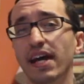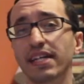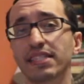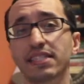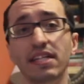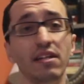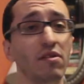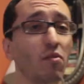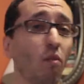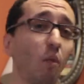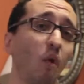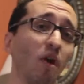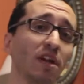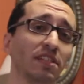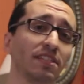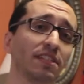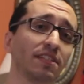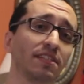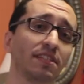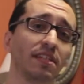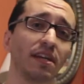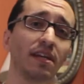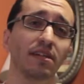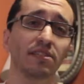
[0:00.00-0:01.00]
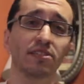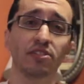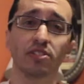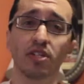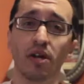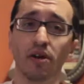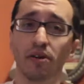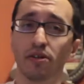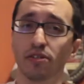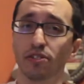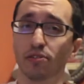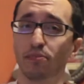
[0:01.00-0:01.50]
I didn't want to see A
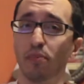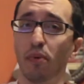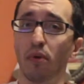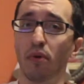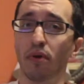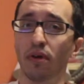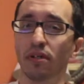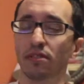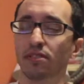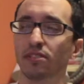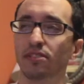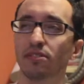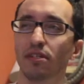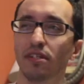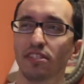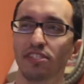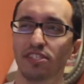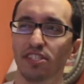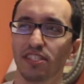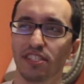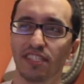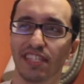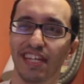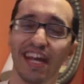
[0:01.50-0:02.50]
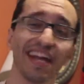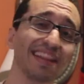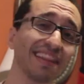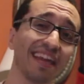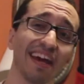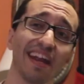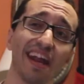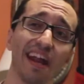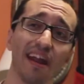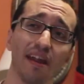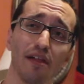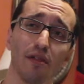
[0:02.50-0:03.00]
Star is Born, so let's just get
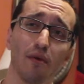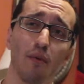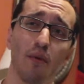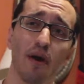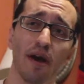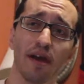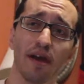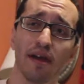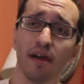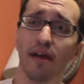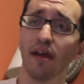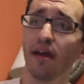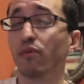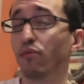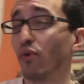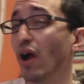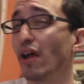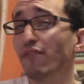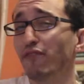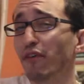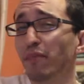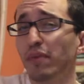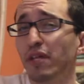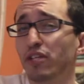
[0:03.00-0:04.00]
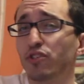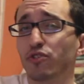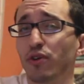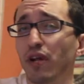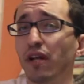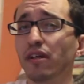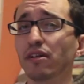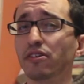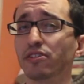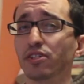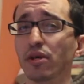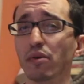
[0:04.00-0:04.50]
that out of the way. Right from the
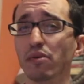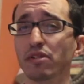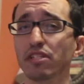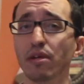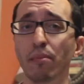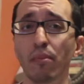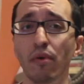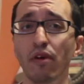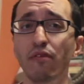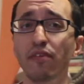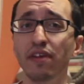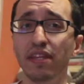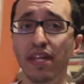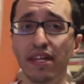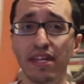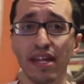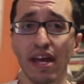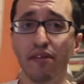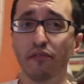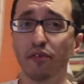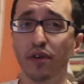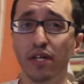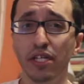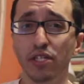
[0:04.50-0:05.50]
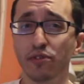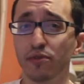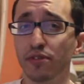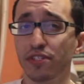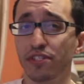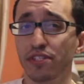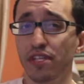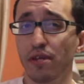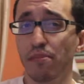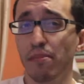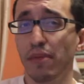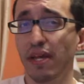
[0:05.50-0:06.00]
trailers, it was a movie that never
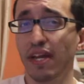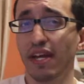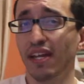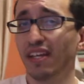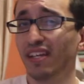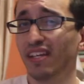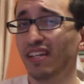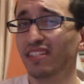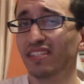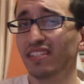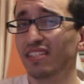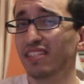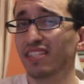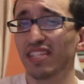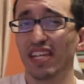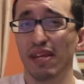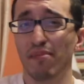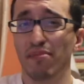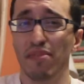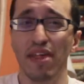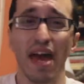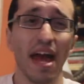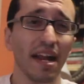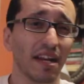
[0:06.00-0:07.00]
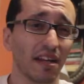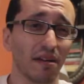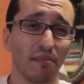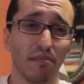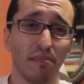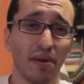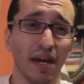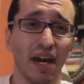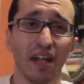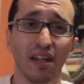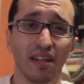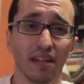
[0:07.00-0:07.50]
interested me and didn't seem that
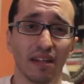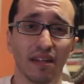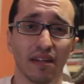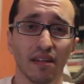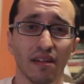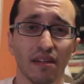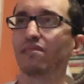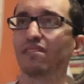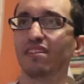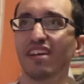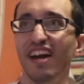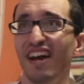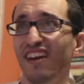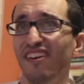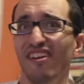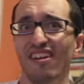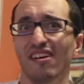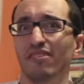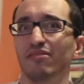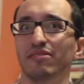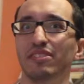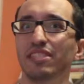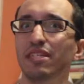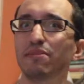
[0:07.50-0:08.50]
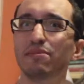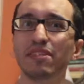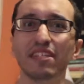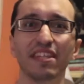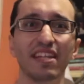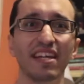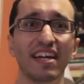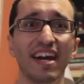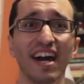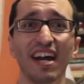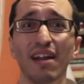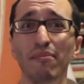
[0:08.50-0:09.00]
compelling. I don't know, seems like
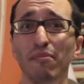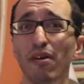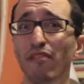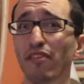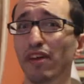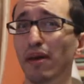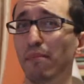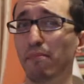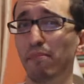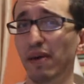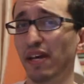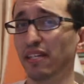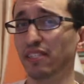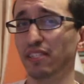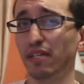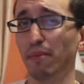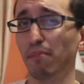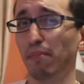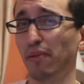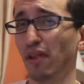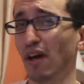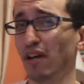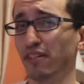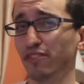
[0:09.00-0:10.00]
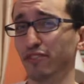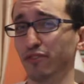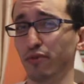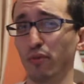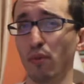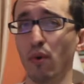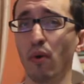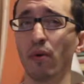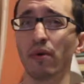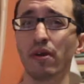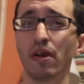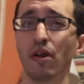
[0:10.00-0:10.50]
the kind of movie a basic blonde
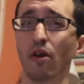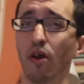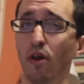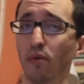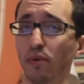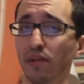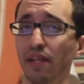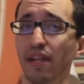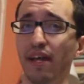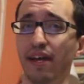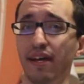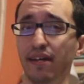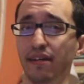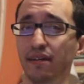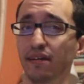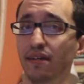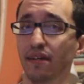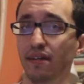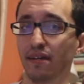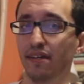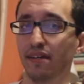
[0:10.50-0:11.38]
sorority girl would like.